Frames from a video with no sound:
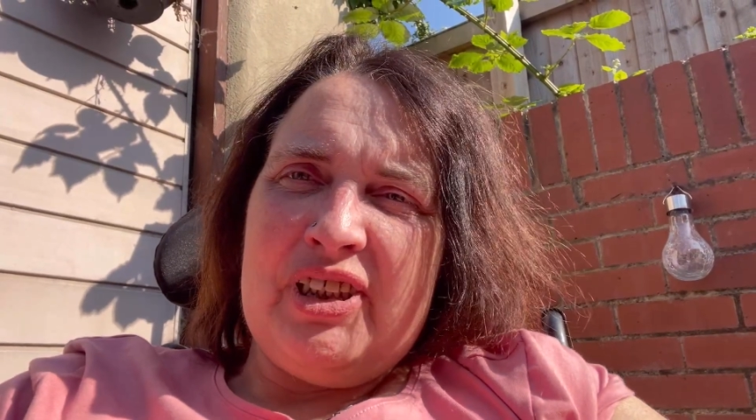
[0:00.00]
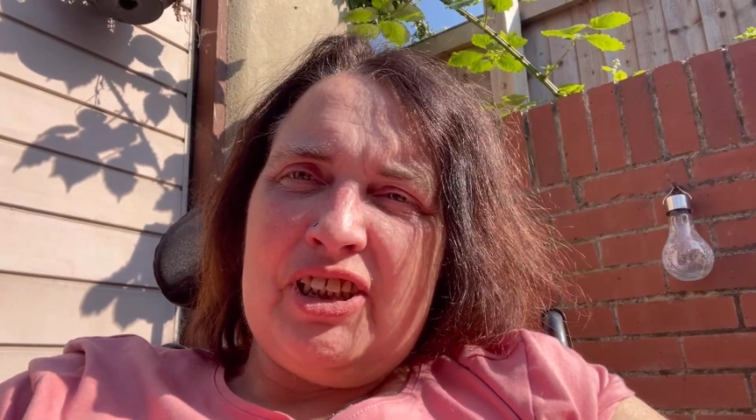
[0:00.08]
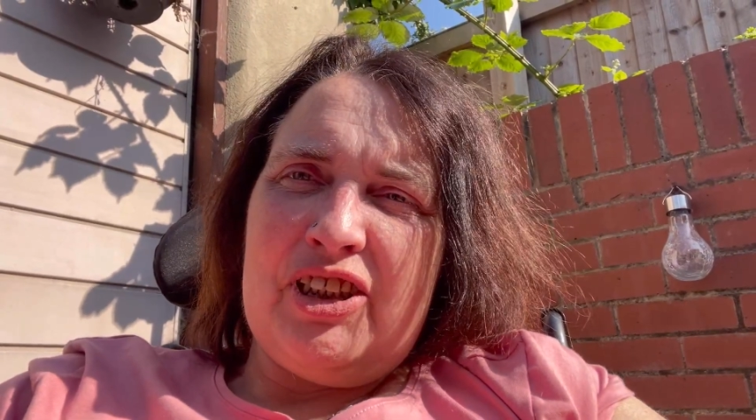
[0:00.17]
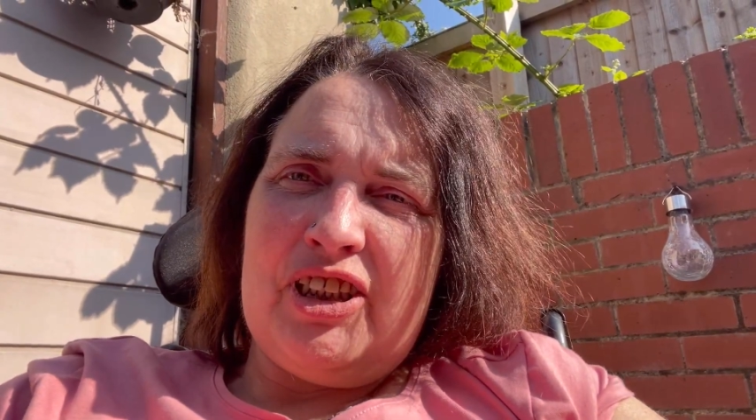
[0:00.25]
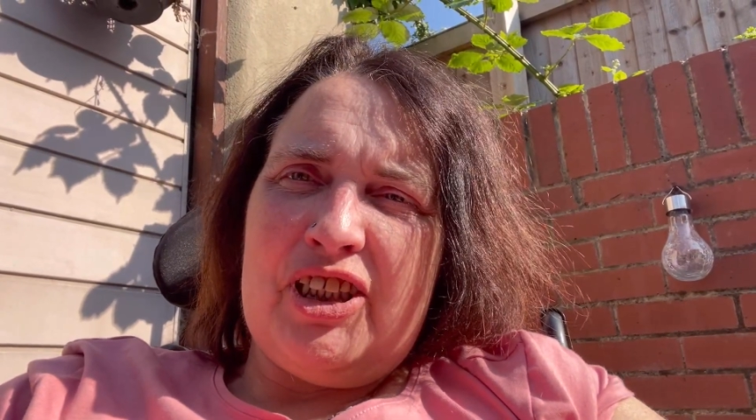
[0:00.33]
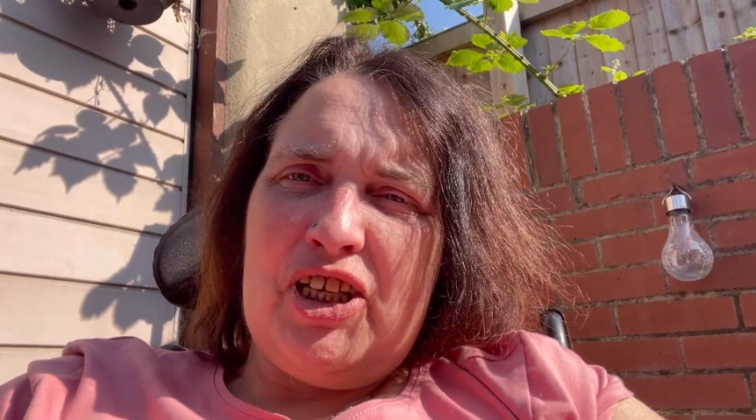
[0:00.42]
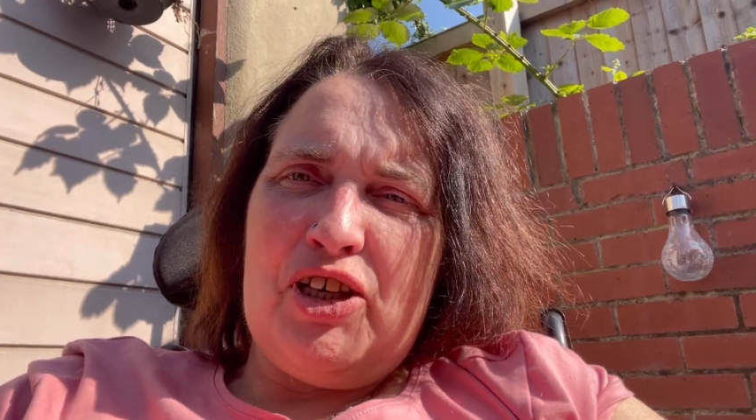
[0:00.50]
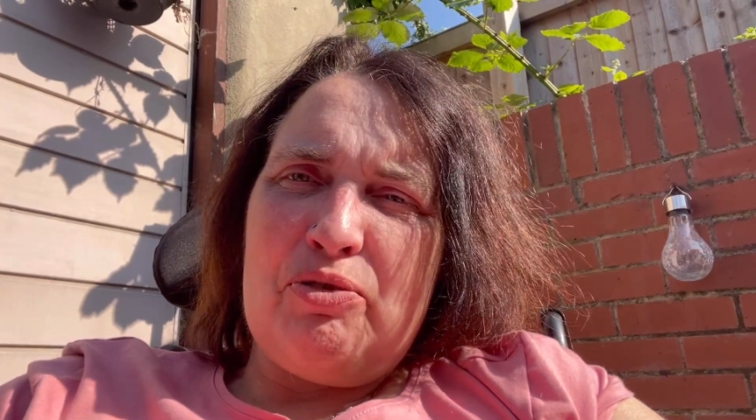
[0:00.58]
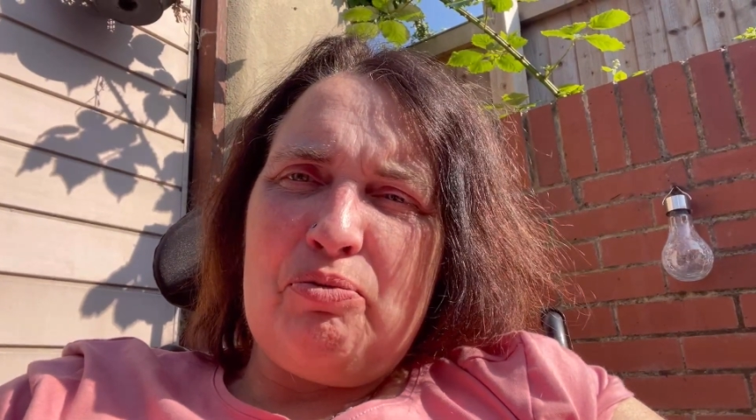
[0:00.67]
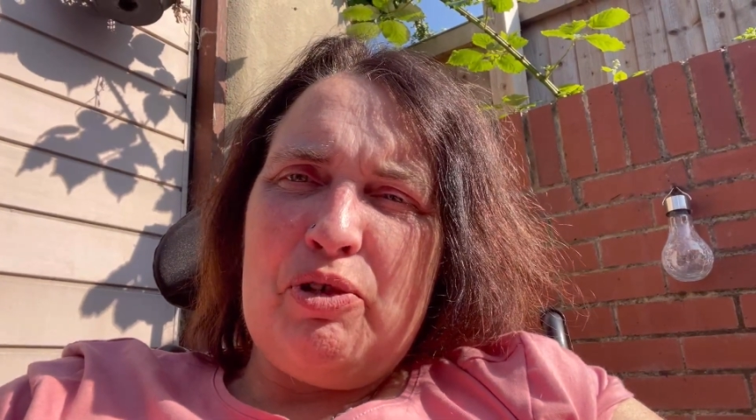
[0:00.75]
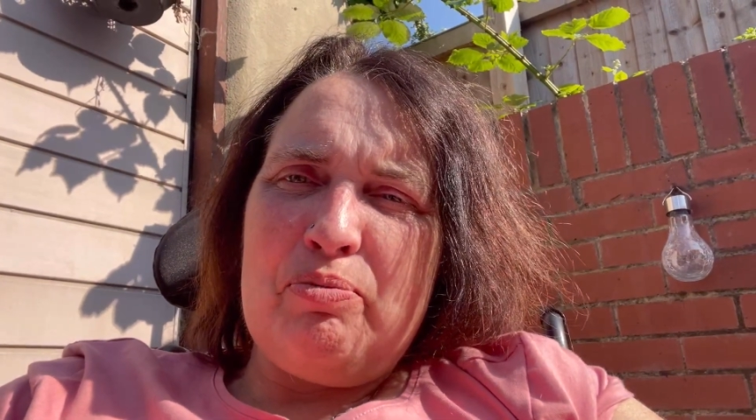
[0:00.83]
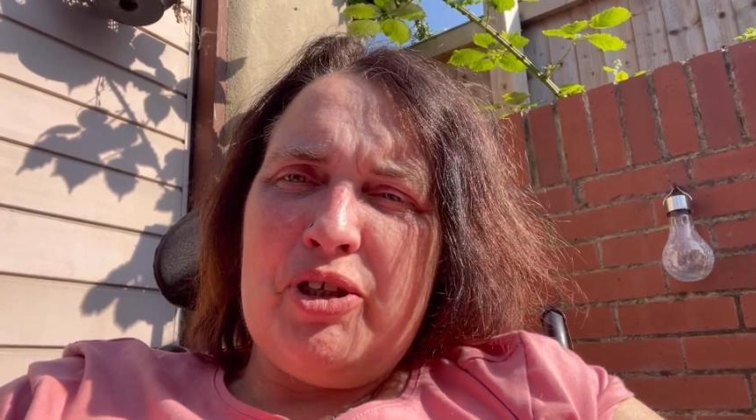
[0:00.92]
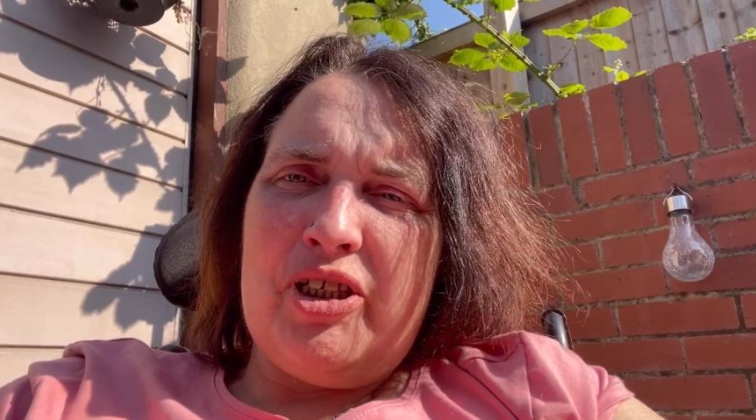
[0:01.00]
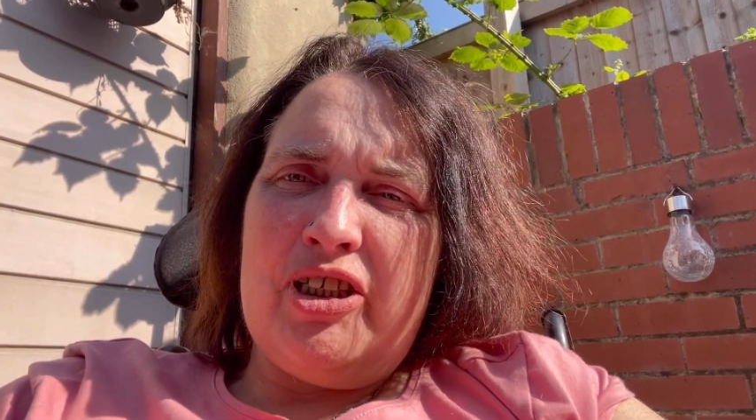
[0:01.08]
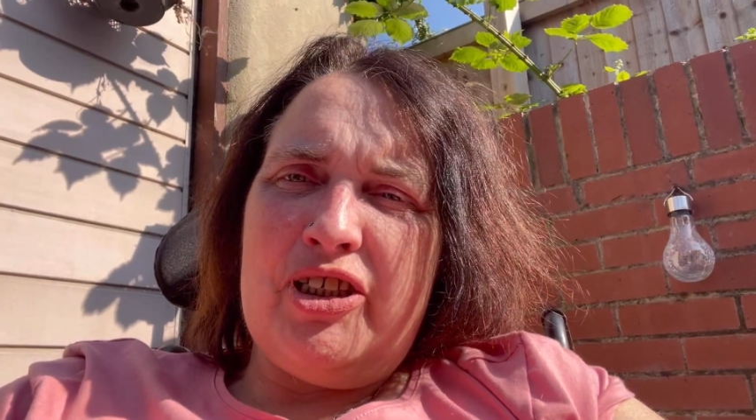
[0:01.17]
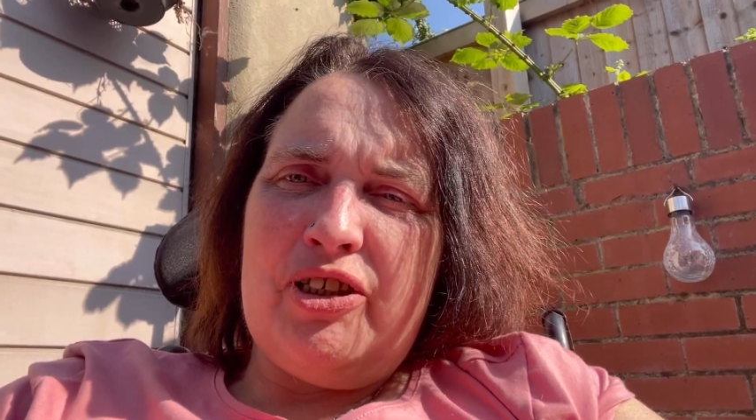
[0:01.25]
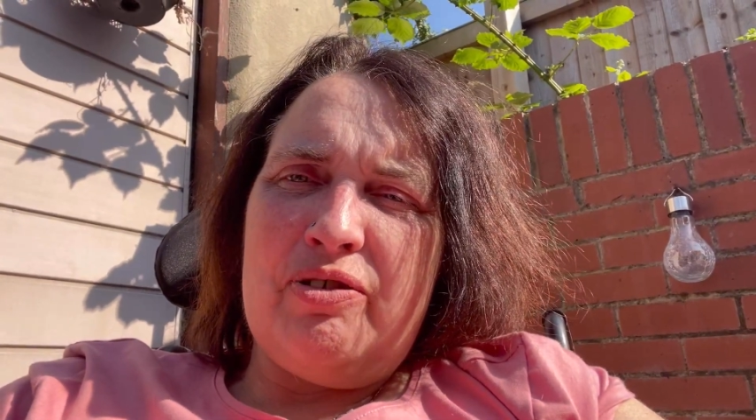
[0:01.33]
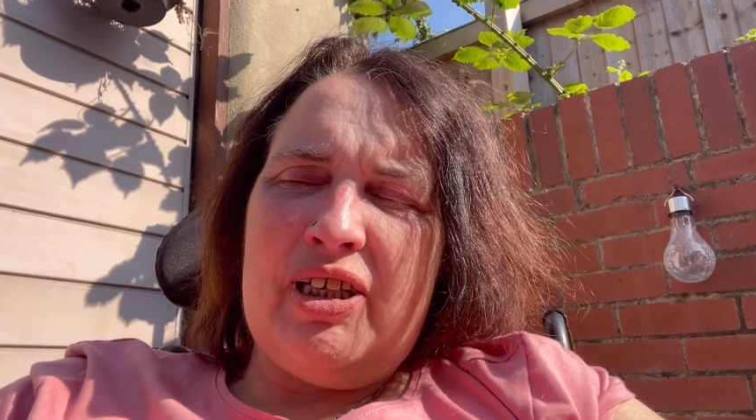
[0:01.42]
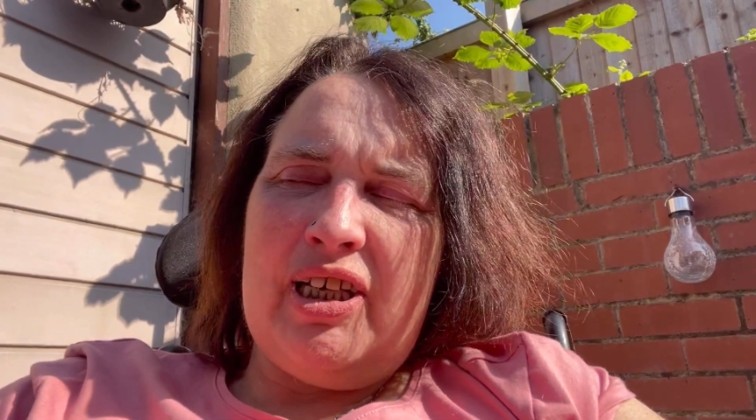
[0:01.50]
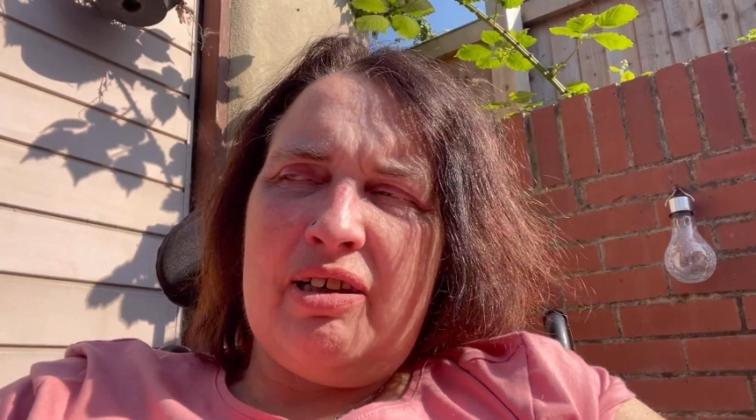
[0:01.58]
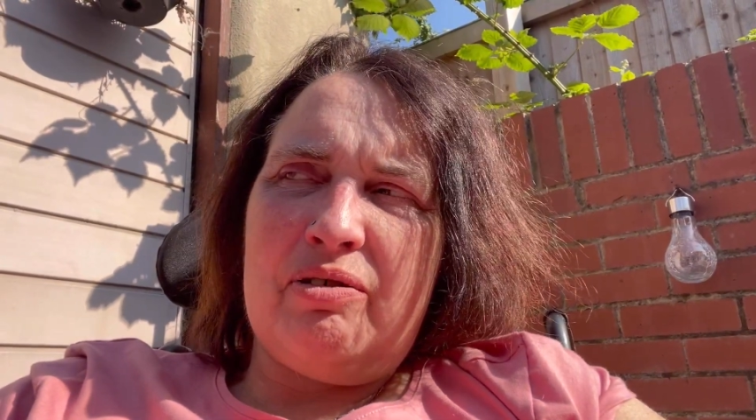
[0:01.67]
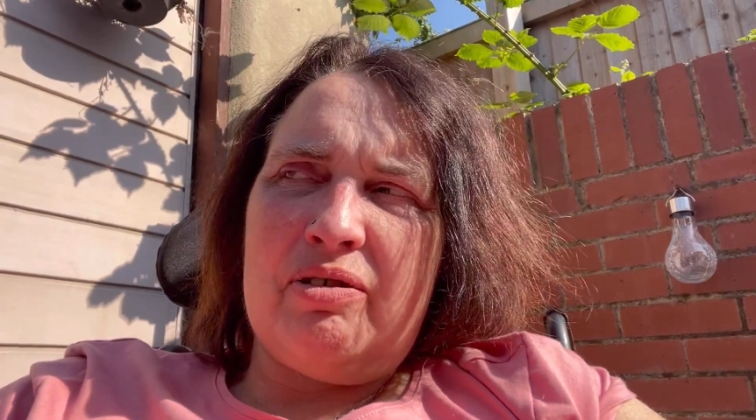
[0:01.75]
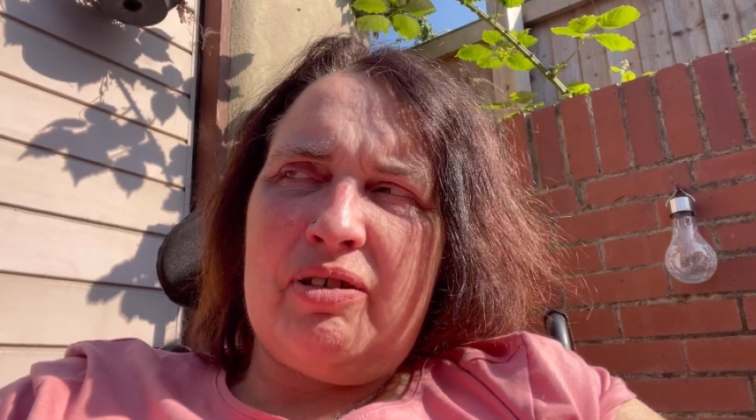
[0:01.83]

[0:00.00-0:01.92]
So what I'm going to do now,